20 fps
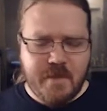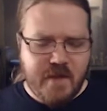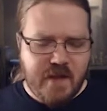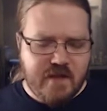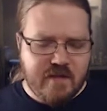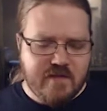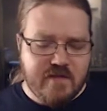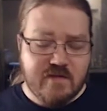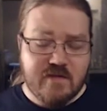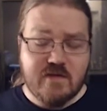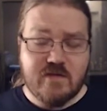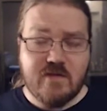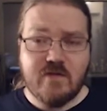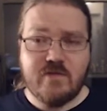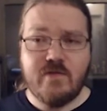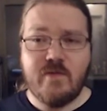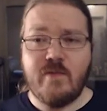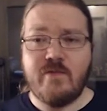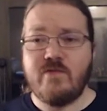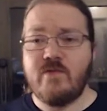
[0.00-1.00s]
Since it
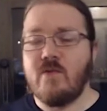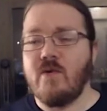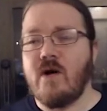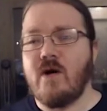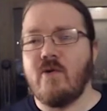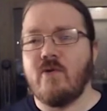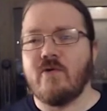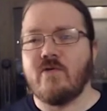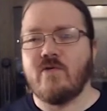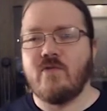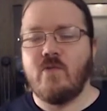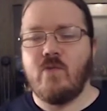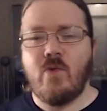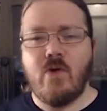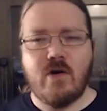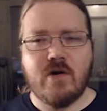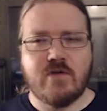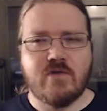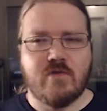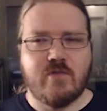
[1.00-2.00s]
took them a few hours to
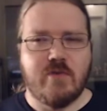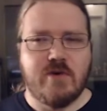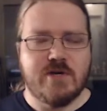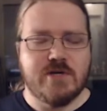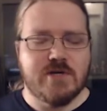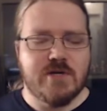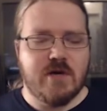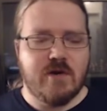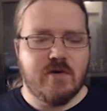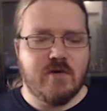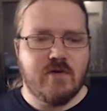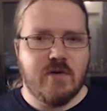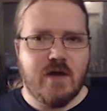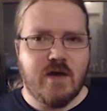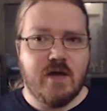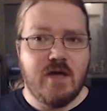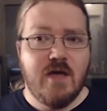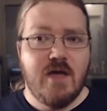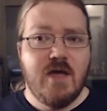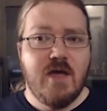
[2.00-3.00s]
walk to Bryn Shander,
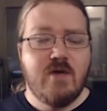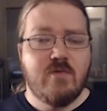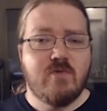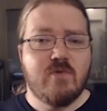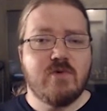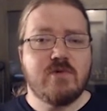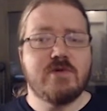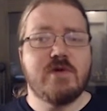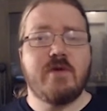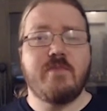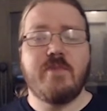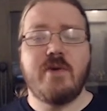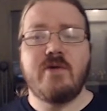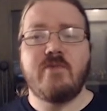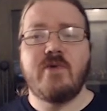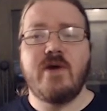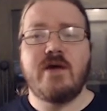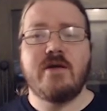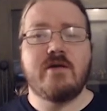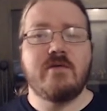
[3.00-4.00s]
I rolled up a
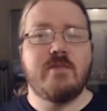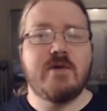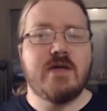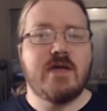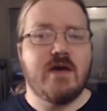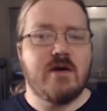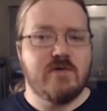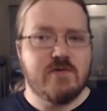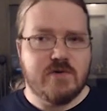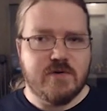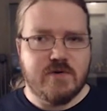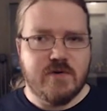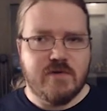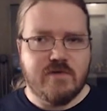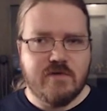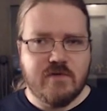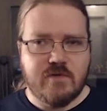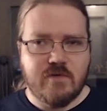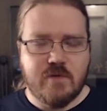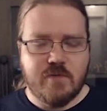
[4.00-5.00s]
random encounter
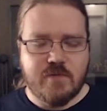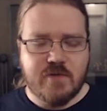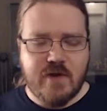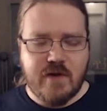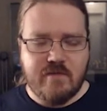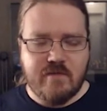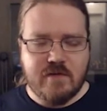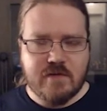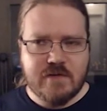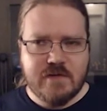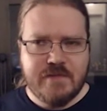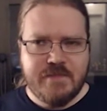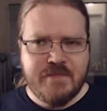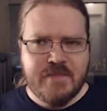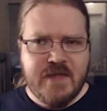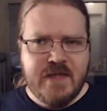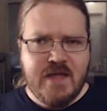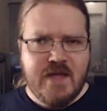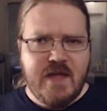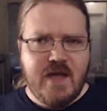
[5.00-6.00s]
as the group traveled.
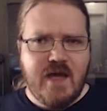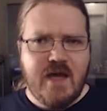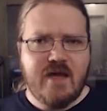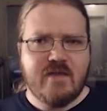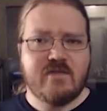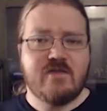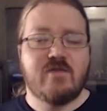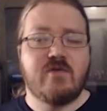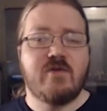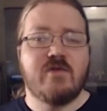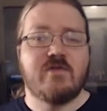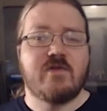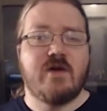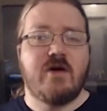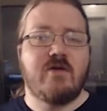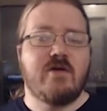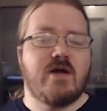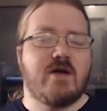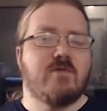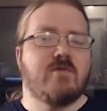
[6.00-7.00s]
As it turns
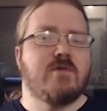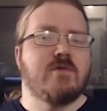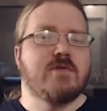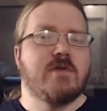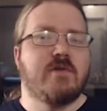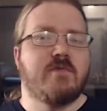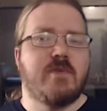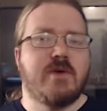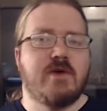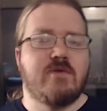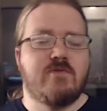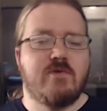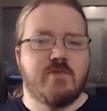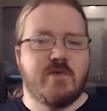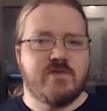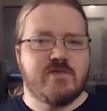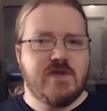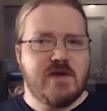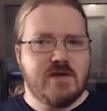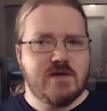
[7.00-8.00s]
out, I rolled up a group
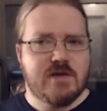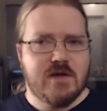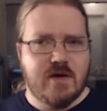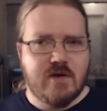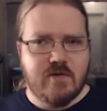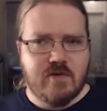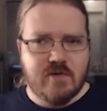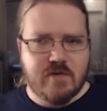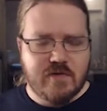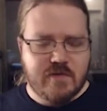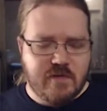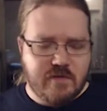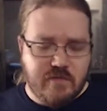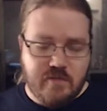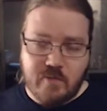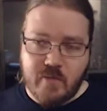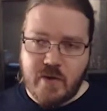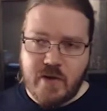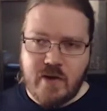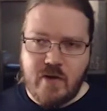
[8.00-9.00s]
of 10 towners on
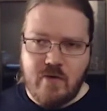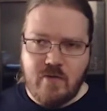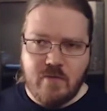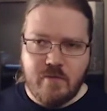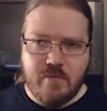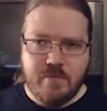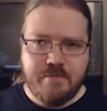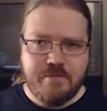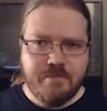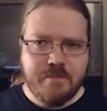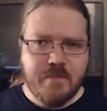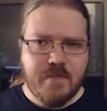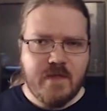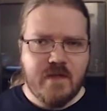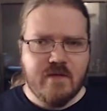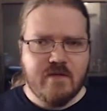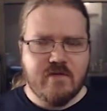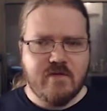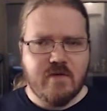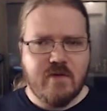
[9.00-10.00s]
their way home.
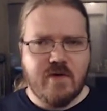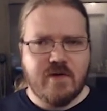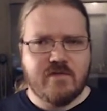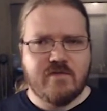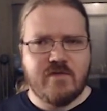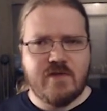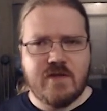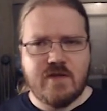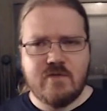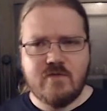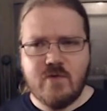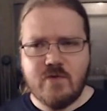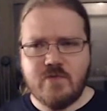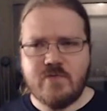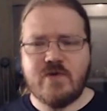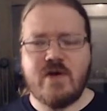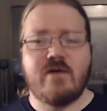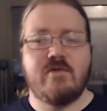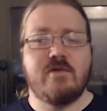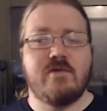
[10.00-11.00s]
So as the
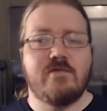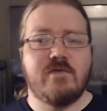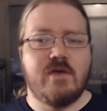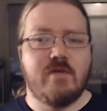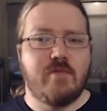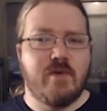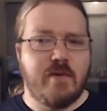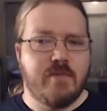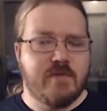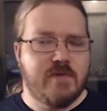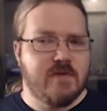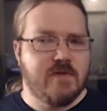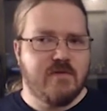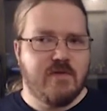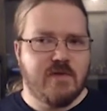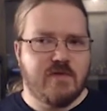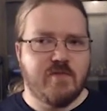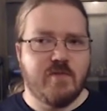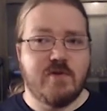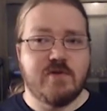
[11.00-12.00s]
group traveled, they bumped into
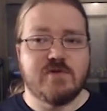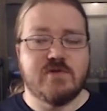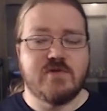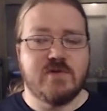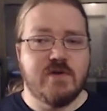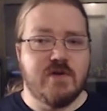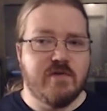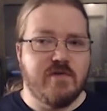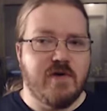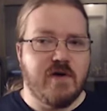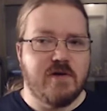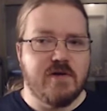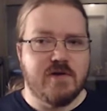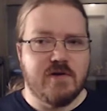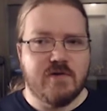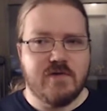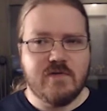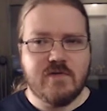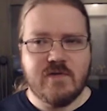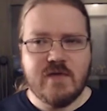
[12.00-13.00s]
this small trio of
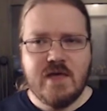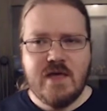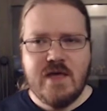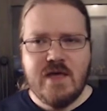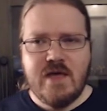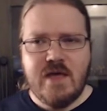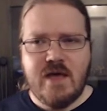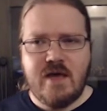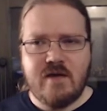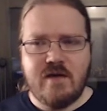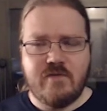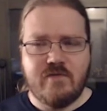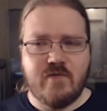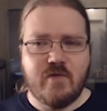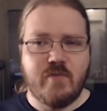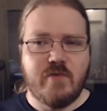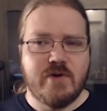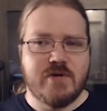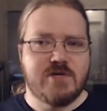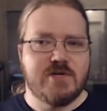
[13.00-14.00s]
hunters, heading
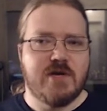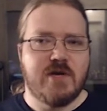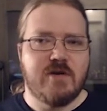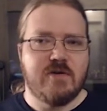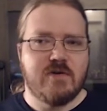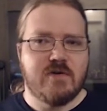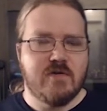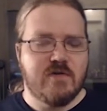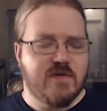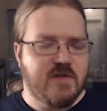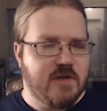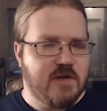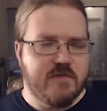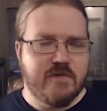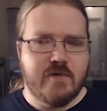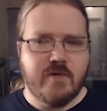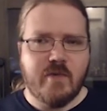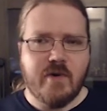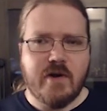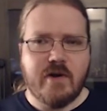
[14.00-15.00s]
for Bryn Shander to sell
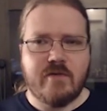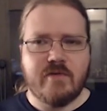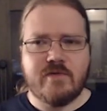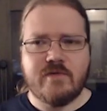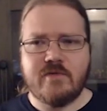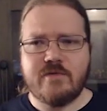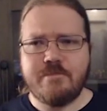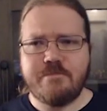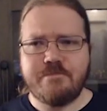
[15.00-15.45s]
their wares,